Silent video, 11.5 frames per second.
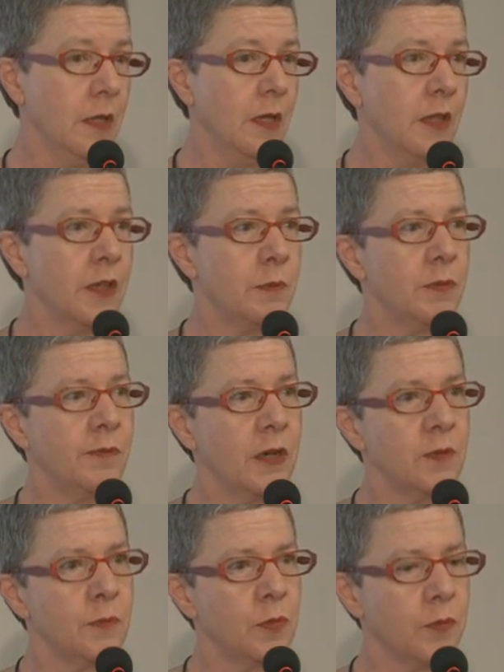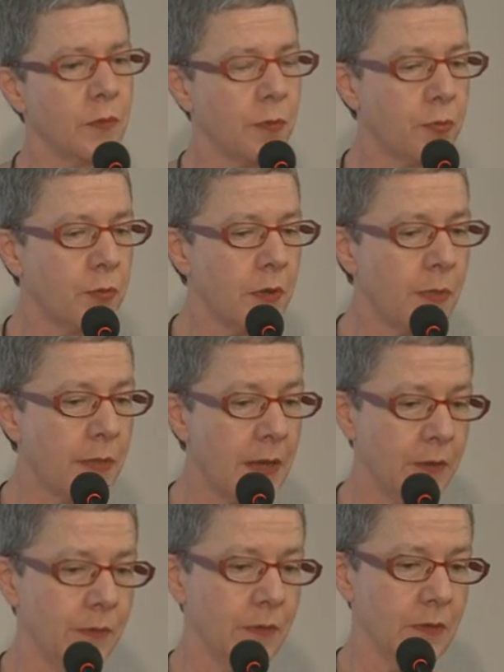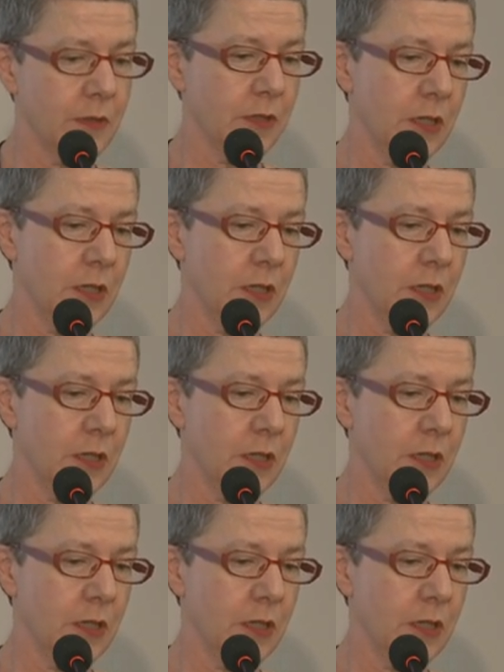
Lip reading: They provided more than 3,000